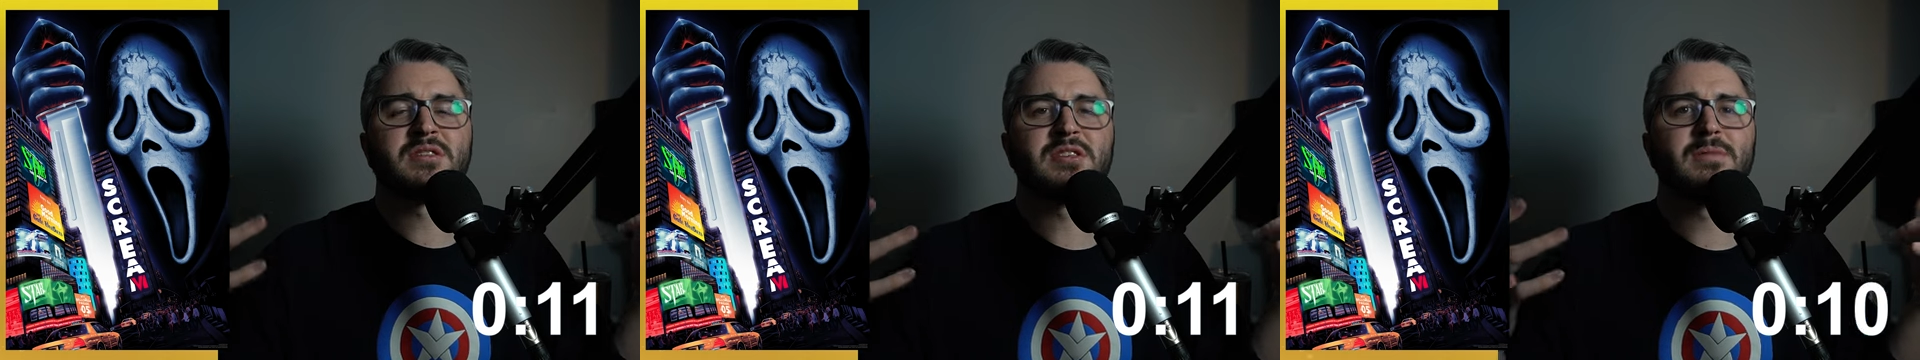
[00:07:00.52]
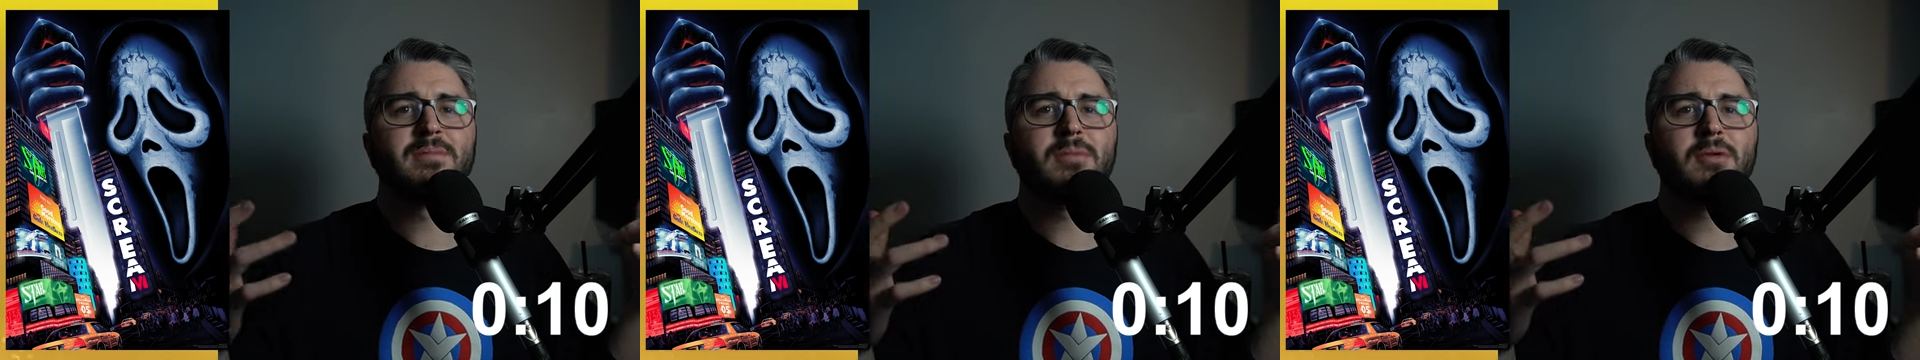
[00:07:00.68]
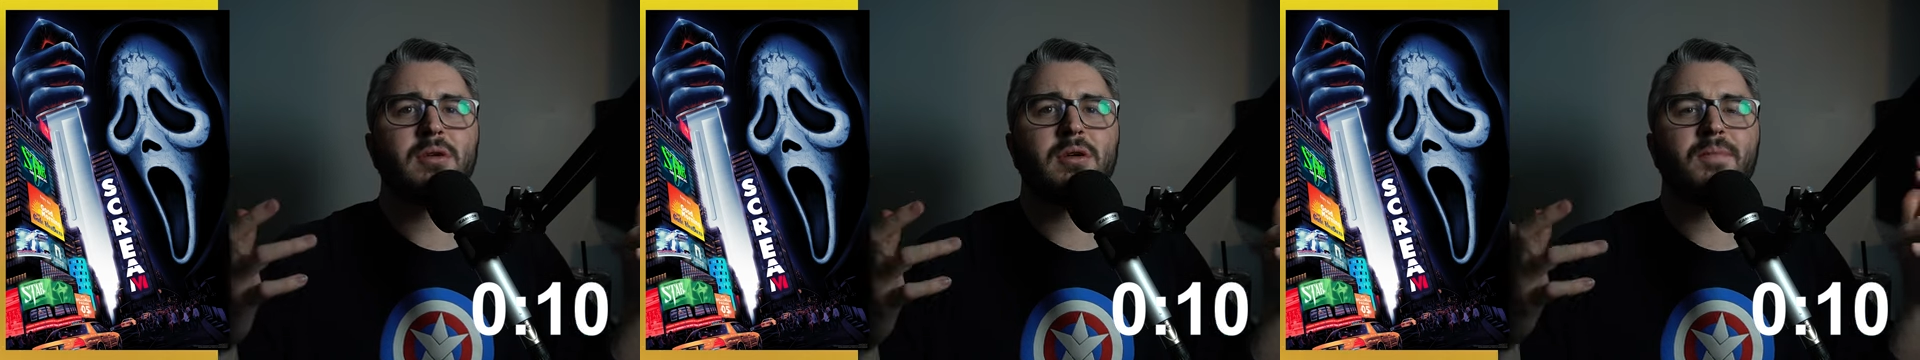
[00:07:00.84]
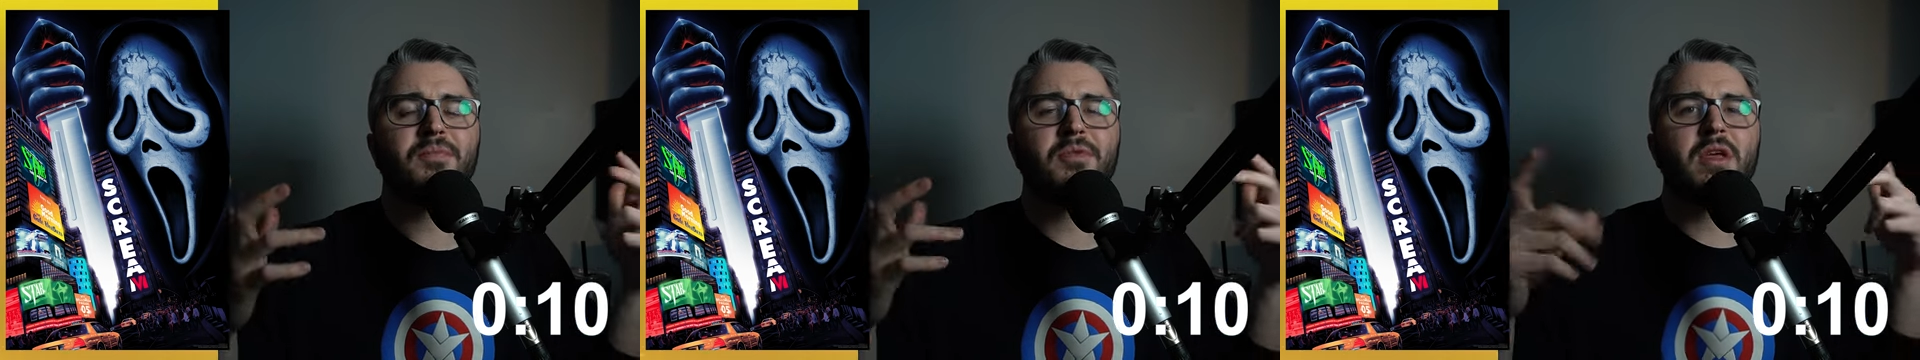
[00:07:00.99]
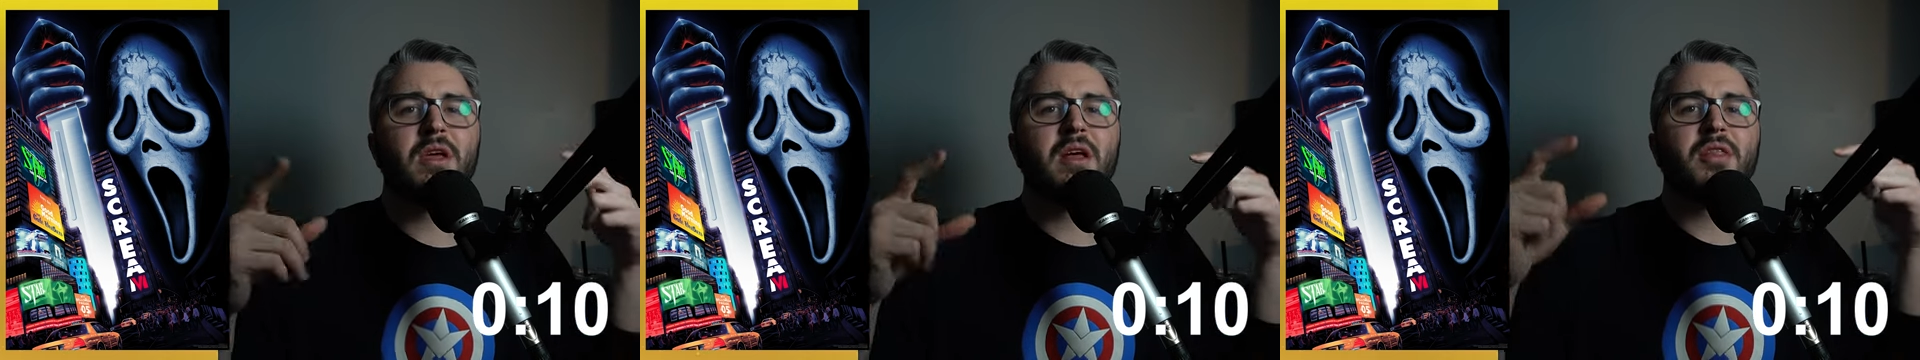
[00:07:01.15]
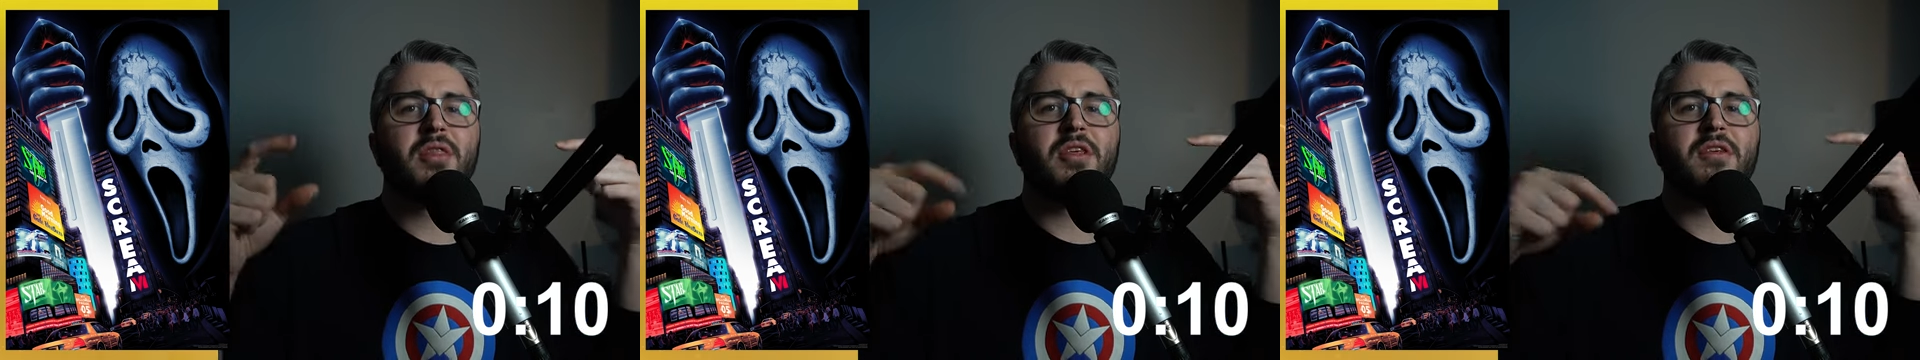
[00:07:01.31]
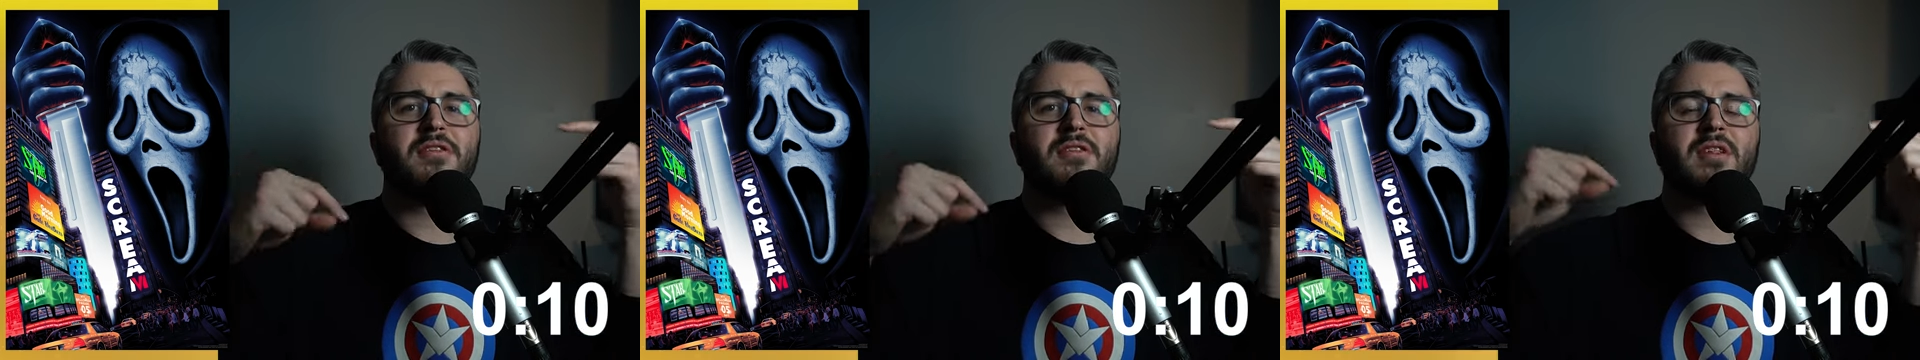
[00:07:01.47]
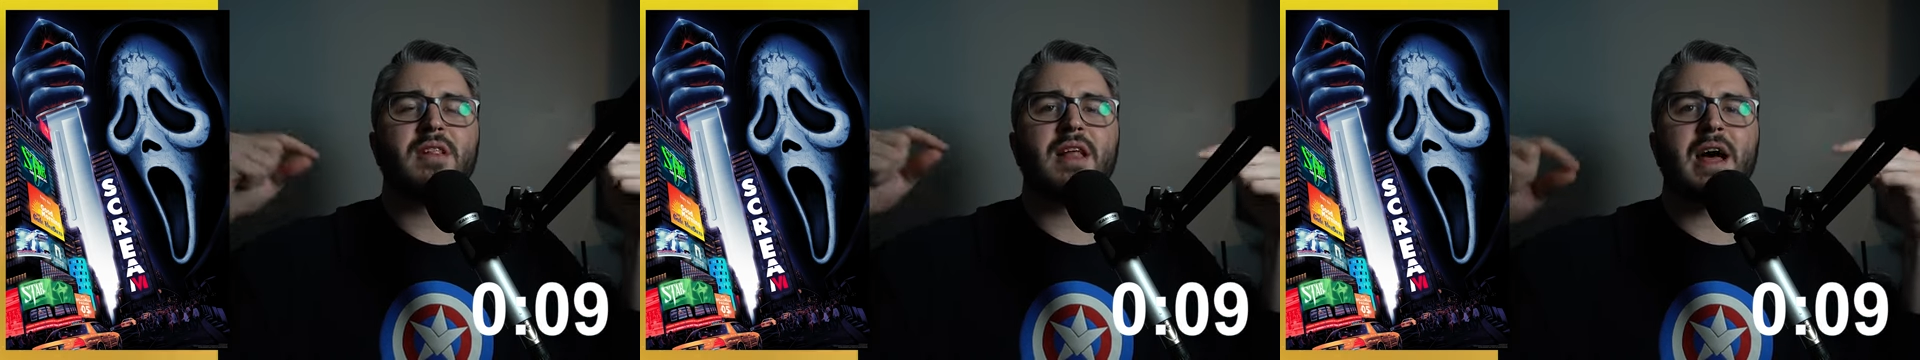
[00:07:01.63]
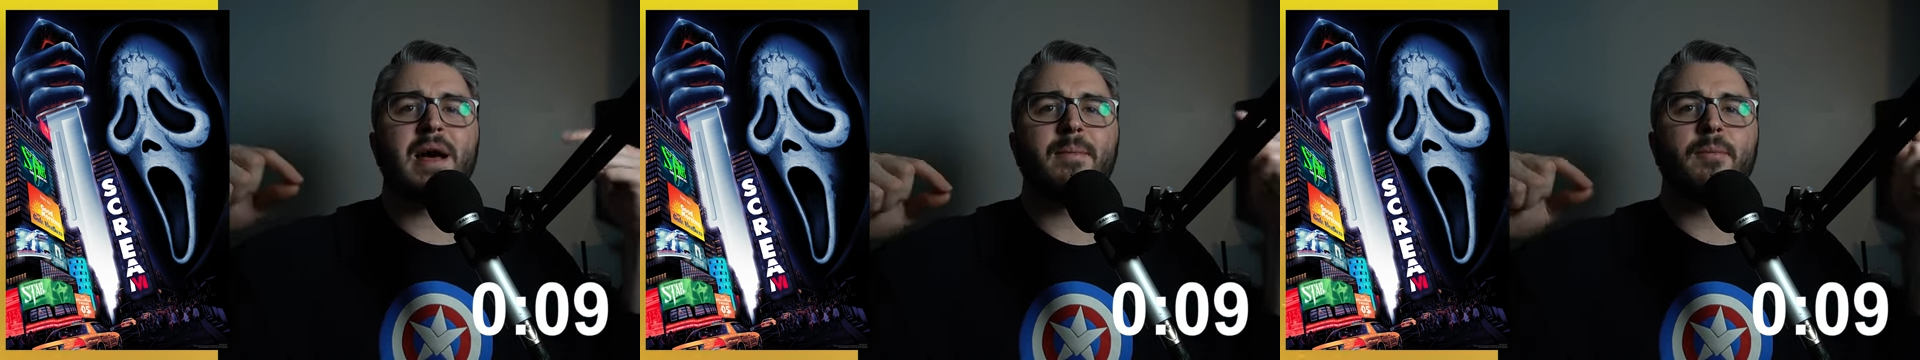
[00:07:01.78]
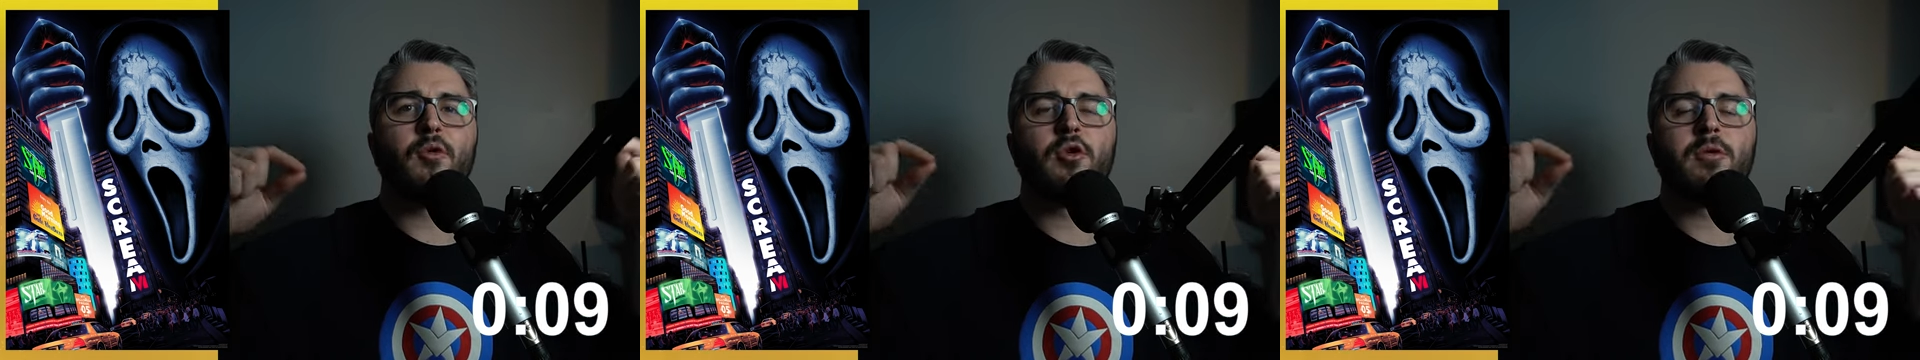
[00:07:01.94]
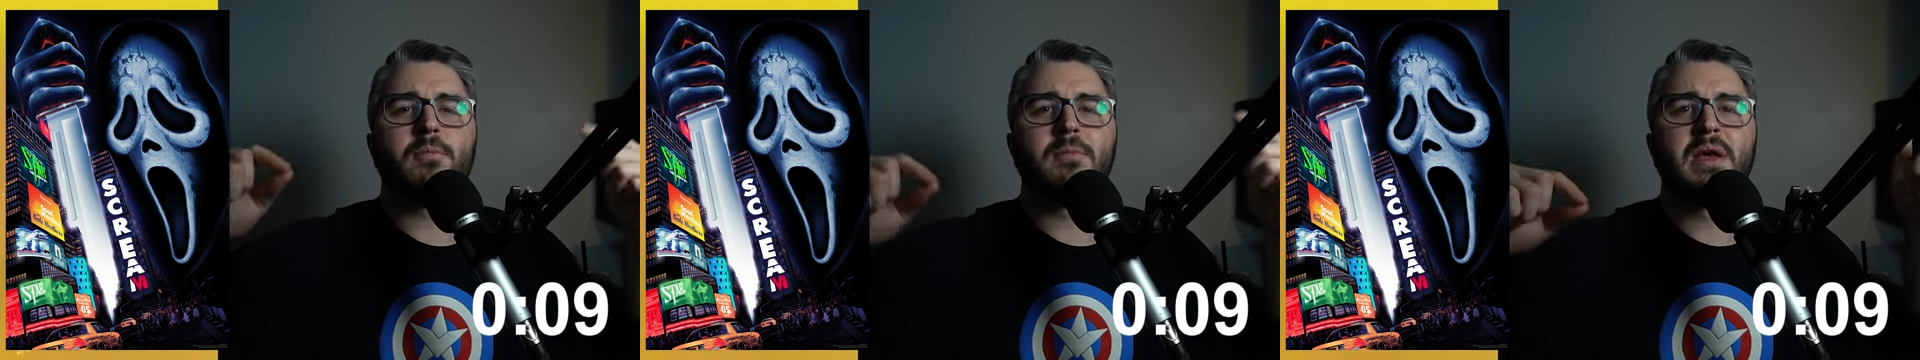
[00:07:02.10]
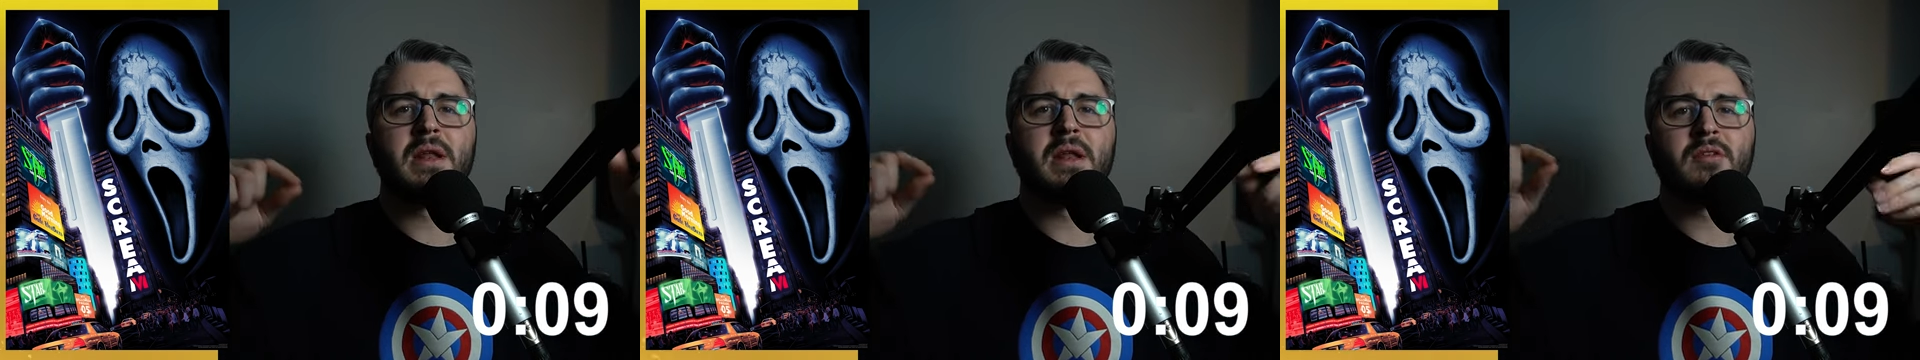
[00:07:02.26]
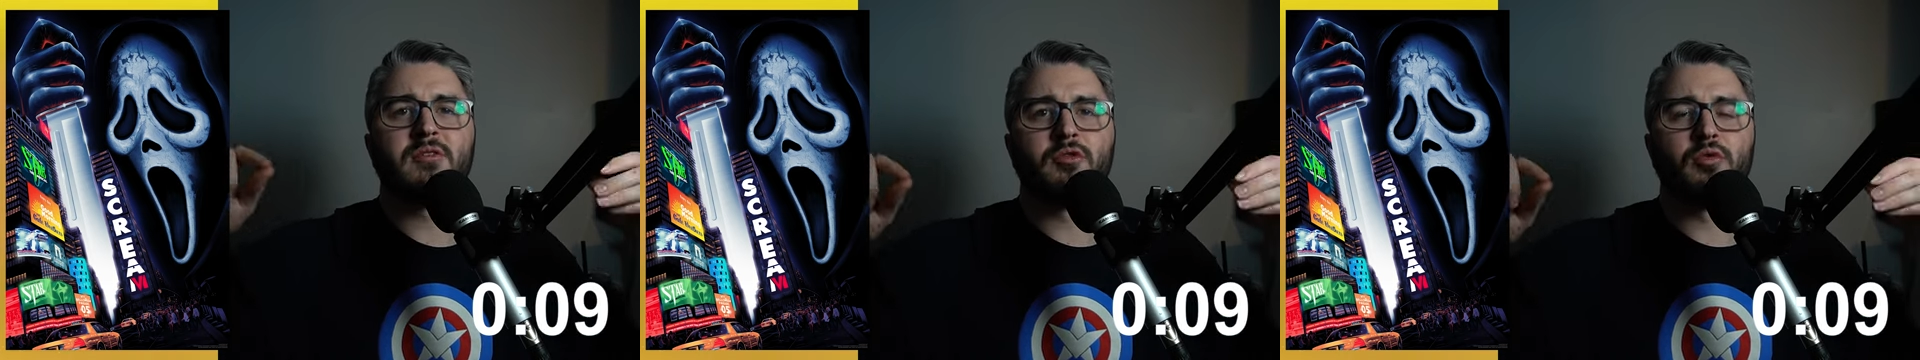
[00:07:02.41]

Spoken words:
simple, there's a lot more meaning